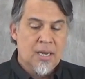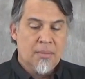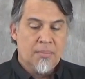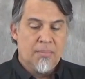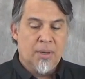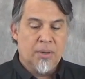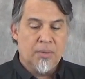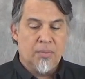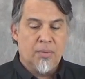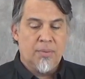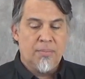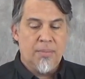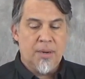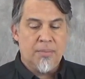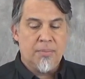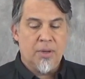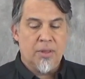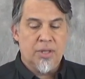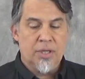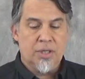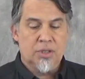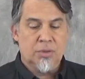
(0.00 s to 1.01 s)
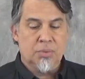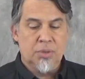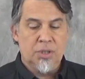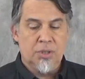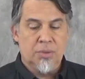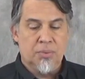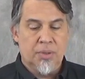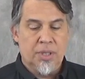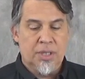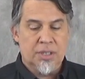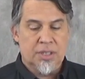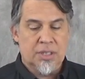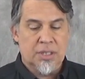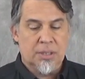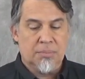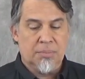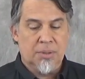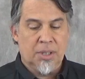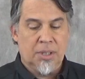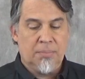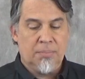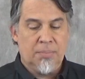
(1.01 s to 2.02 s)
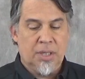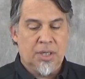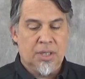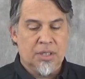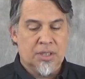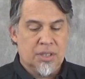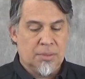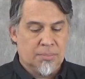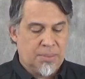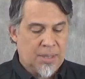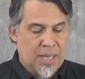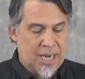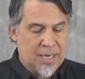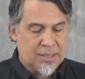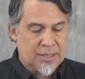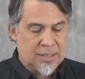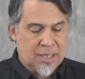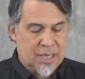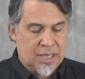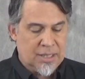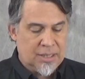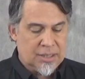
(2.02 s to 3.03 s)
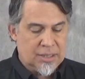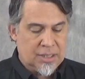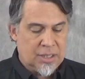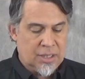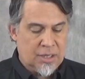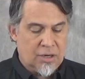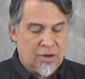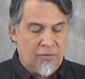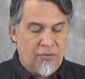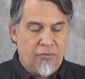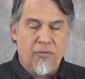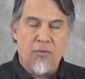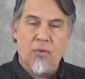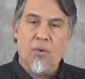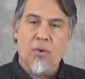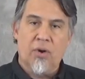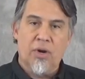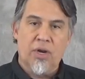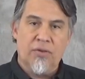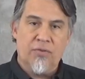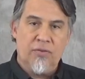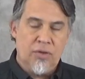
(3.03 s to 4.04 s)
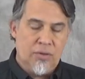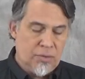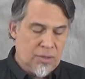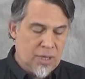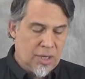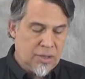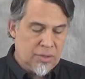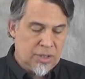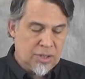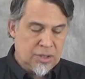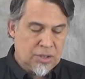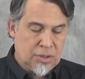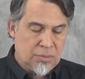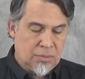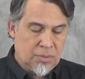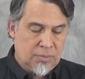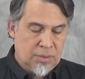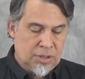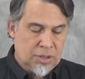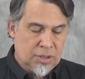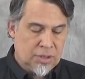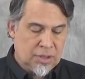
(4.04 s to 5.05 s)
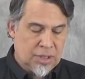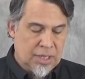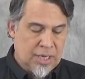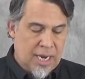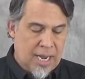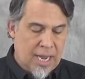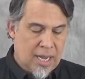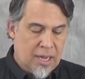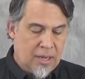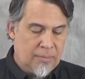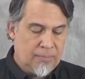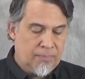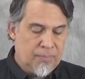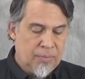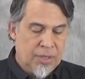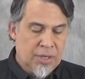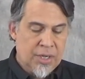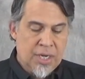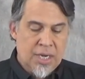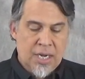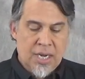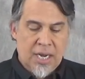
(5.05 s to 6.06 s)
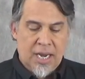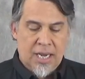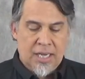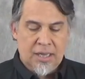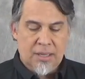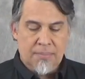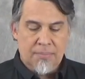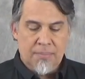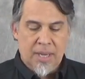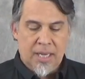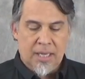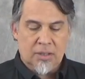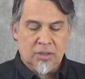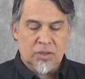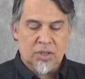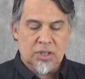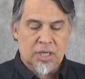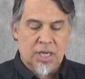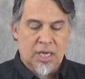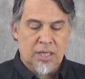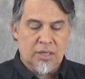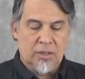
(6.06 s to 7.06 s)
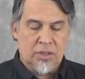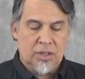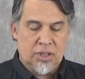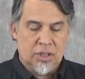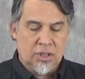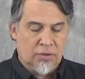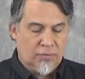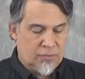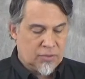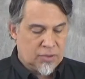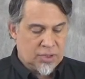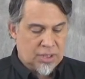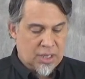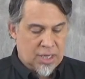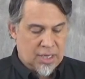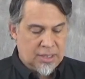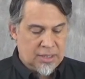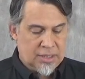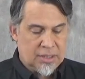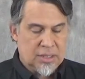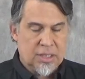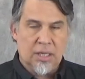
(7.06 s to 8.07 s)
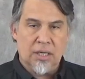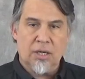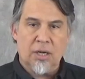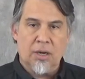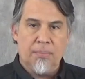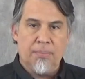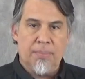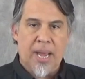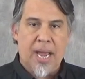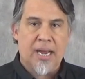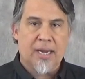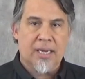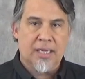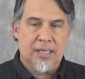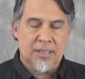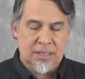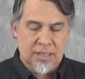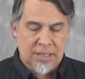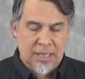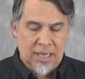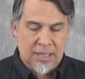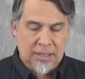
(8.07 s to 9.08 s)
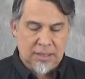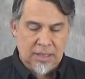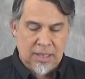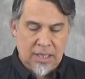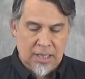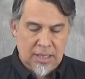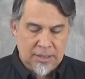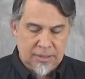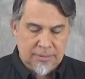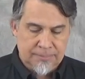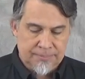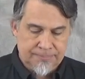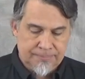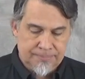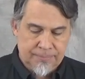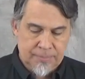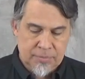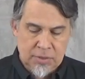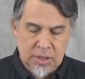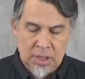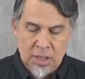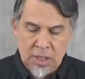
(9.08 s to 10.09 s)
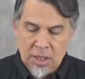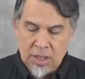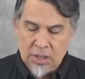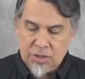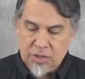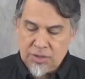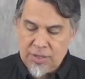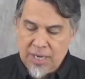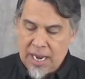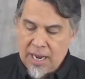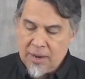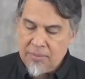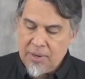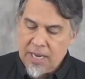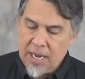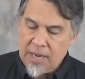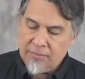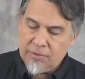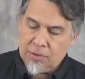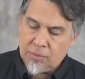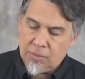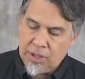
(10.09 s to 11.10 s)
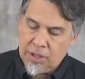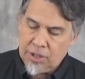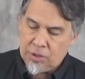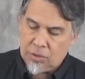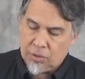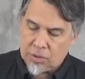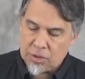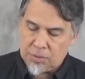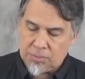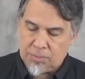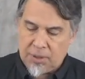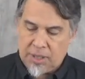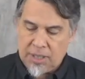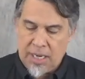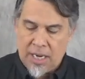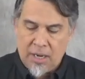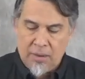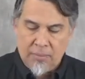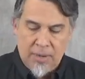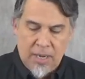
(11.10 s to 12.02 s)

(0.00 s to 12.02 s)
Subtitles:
But remember this when you reassemble it, because the black side is going to go forward, if you noticed when we took it out, and the metal side or silver side is going to go back into that lug. So now we have the recoil spring out.